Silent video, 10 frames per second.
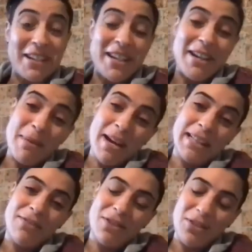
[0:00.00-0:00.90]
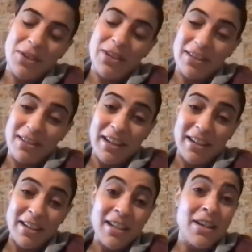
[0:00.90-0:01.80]
yeah, about 11 years old I
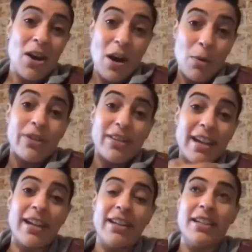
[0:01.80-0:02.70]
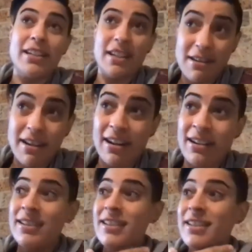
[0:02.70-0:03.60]
started. I would have started younger
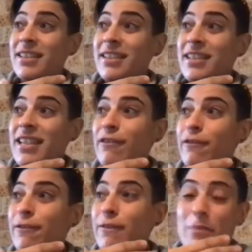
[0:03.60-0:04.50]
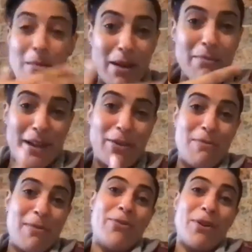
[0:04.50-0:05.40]
if my mum had
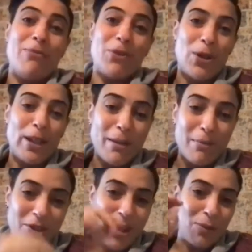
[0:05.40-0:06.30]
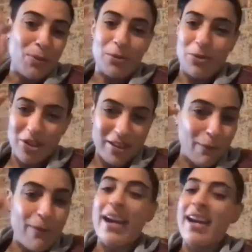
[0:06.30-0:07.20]
got me drums earlier, but she thought it was just a
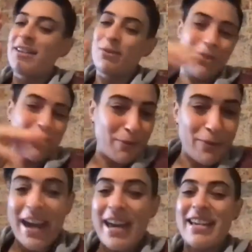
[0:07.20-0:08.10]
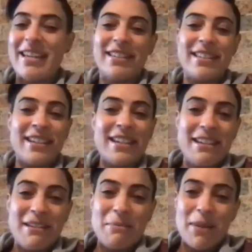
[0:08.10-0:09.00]
phase. It was just a phase.
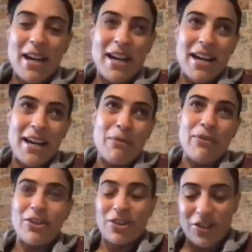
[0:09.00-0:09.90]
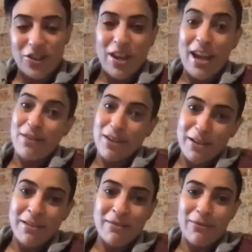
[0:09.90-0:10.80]
But eventually she gave
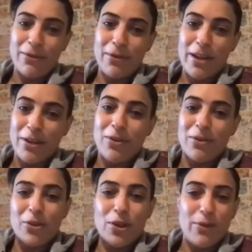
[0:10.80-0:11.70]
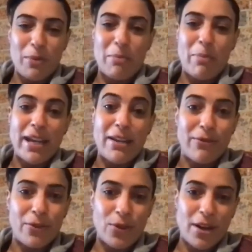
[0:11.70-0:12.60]
in and got over me begging
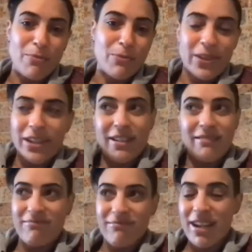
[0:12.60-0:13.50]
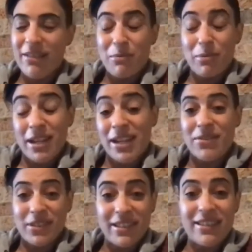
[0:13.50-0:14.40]
for drums. And yeah, I've been playing
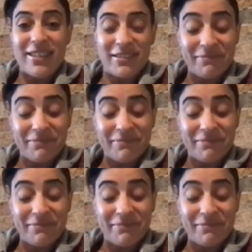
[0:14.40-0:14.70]
ever since.